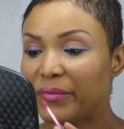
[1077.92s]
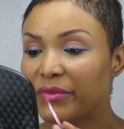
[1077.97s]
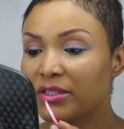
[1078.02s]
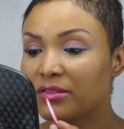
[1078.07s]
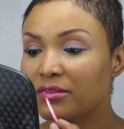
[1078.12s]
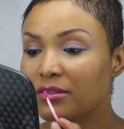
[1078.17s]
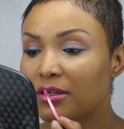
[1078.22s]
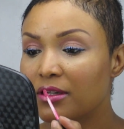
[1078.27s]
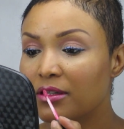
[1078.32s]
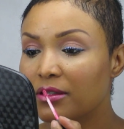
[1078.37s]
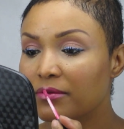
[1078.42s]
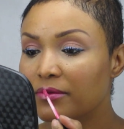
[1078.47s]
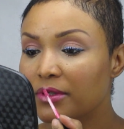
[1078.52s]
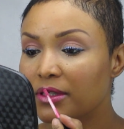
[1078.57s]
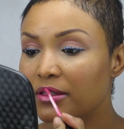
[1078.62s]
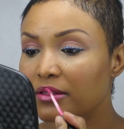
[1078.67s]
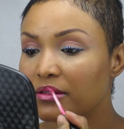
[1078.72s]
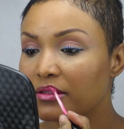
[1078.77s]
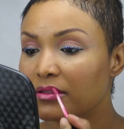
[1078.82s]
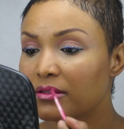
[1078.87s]
it's all
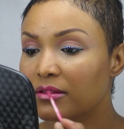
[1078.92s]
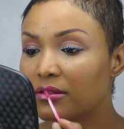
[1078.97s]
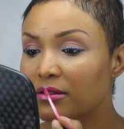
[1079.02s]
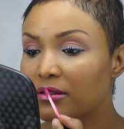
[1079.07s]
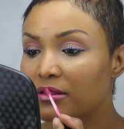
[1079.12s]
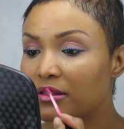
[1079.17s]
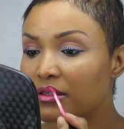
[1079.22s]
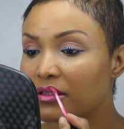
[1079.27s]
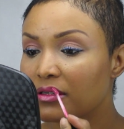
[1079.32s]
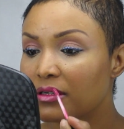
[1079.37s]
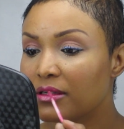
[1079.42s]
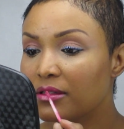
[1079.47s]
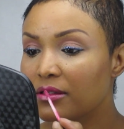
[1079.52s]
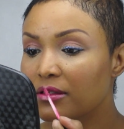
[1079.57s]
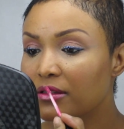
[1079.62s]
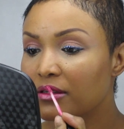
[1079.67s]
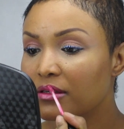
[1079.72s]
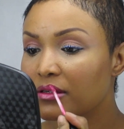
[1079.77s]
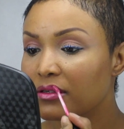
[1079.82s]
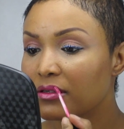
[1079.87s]
about the
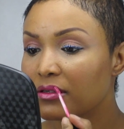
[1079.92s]
color.